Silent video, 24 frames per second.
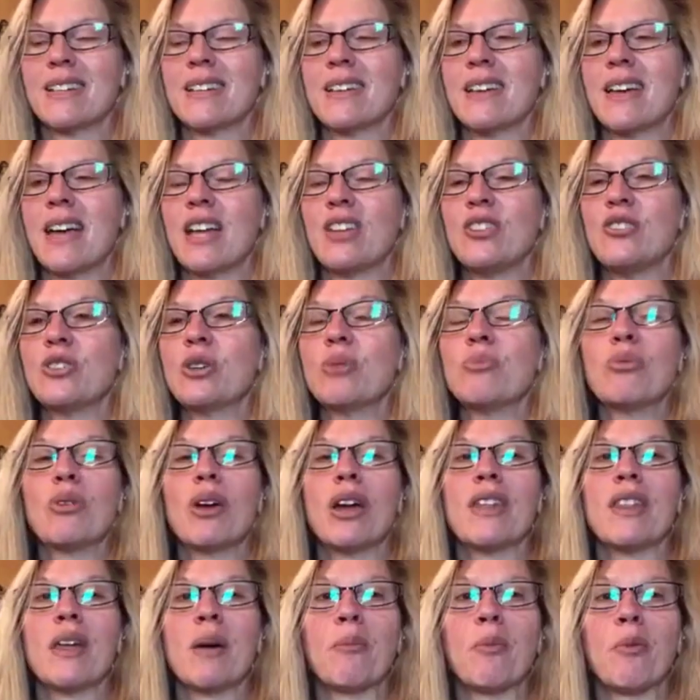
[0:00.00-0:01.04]
and you can pray
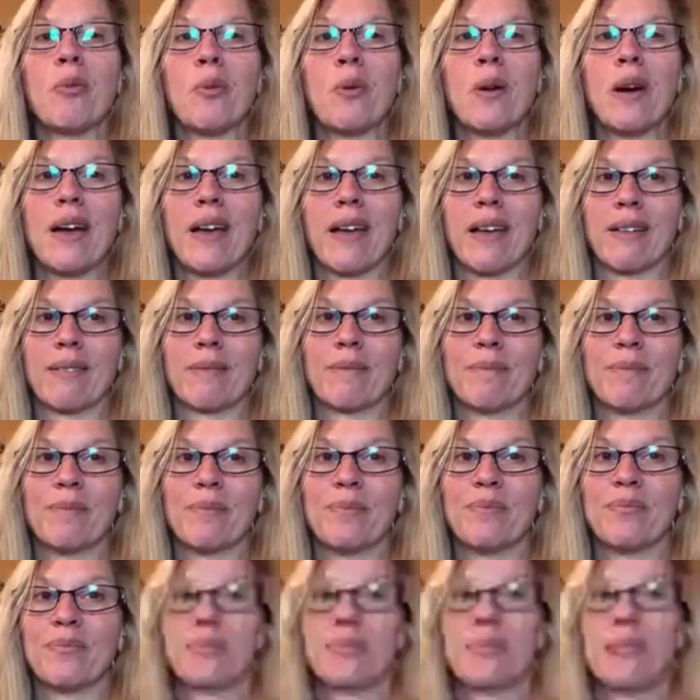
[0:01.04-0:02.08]
them away.
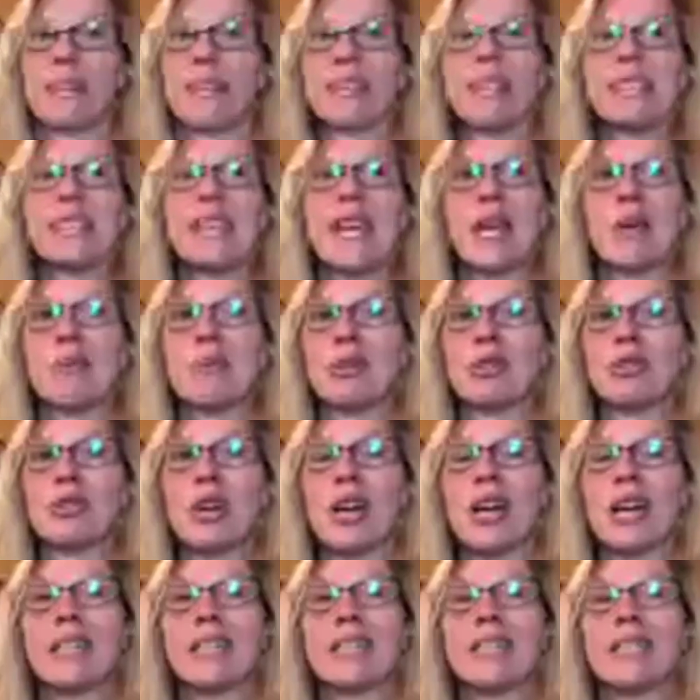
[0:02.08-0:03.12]
That's the enemy
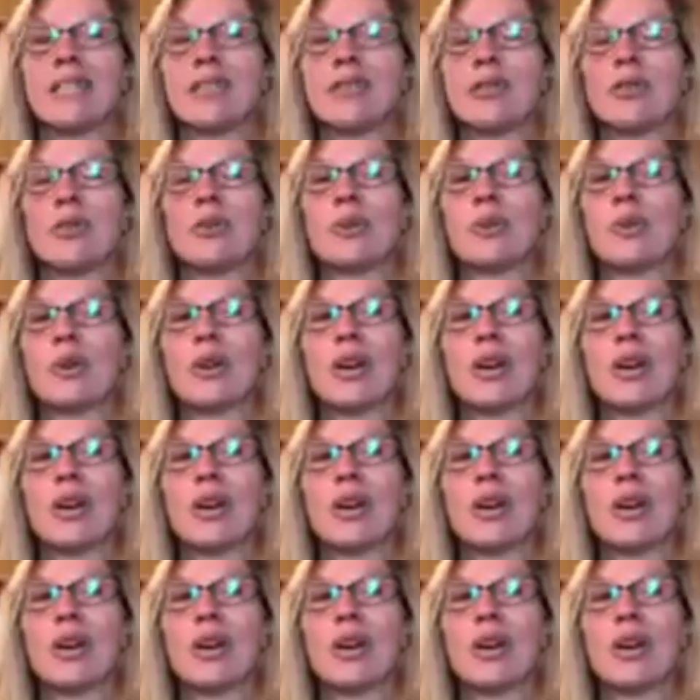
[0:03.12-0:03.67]
trying to